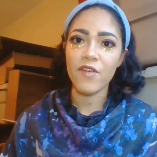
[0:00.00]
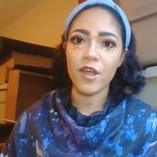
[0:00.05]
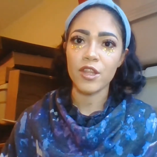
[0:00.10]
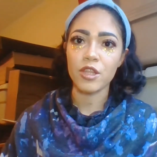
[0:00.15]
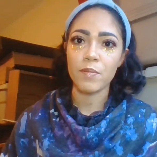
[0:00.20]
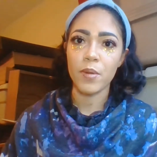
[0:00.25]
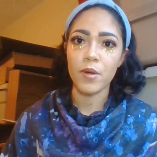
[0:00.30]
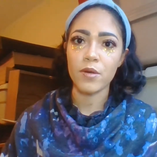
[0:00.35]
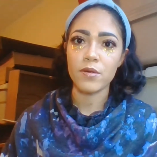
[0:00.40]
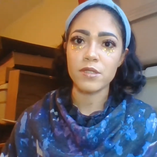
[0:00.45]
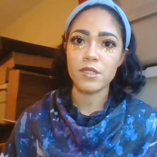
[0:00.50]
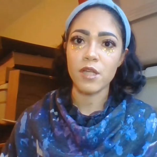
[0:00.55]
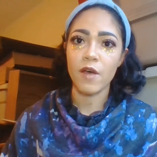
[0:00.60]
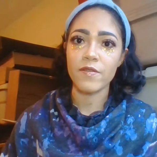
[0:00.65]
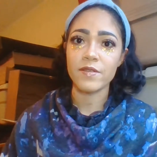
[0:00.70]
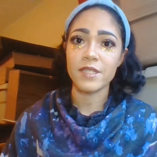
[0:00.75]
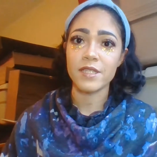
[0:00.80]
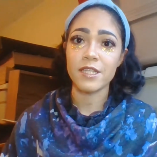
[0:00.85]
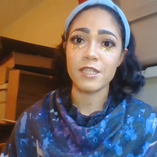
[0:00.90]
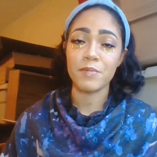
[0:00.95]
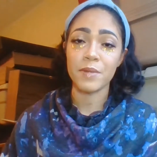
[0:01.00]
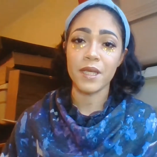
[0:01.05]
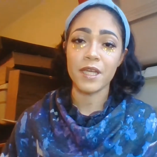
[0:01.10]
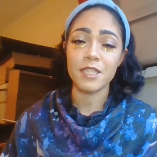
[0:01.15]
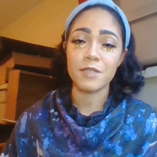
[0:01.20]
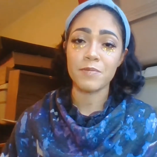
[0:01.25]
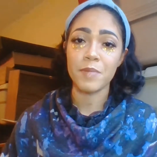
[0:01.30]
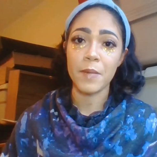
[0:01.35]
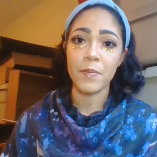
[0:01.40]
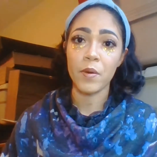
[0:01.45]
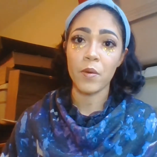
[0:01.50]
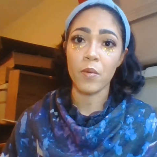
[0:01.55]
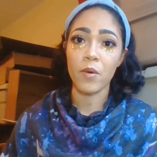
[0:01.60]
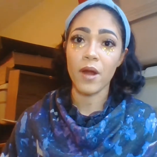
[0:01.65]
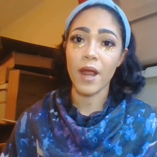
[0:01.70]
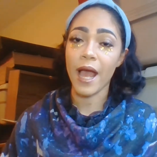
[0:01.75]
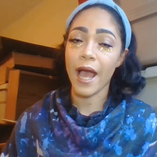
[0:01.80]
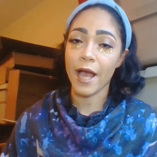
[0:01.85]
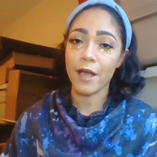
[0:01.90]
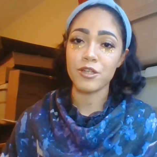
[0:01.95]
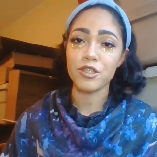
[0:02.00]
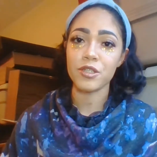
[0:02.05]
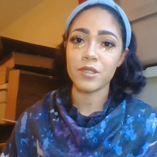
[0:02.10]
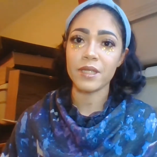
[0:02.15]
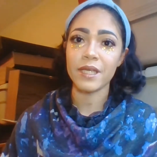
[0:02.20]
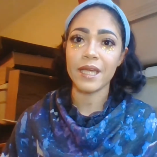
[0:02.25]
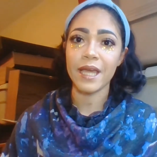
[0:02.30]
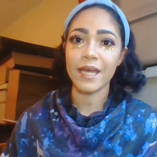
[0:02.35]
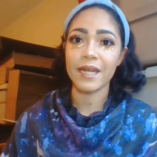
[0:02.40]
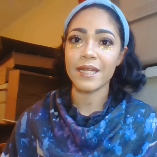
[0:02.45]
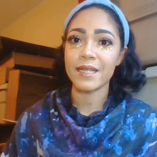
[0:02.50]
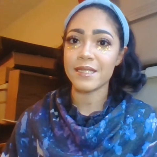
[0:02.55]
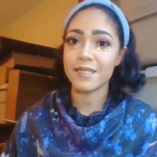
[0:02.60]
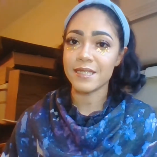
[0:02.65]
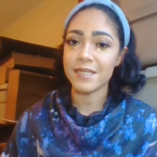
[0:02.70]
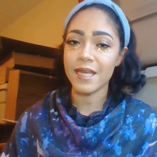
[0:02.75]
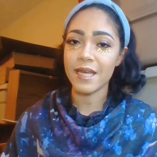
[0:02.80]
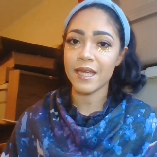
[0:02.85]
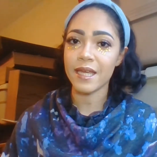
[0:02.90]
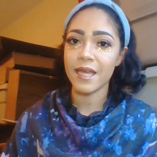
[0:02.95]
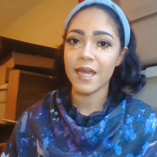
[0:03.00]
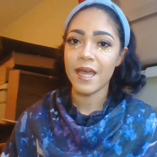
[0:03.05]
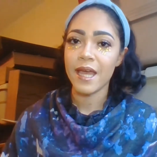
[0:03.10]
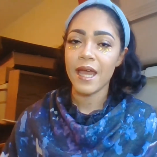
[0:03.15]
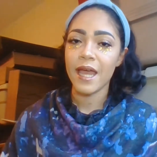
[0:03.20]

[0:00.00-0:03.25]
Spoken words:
at the post offices because people were actually getting sick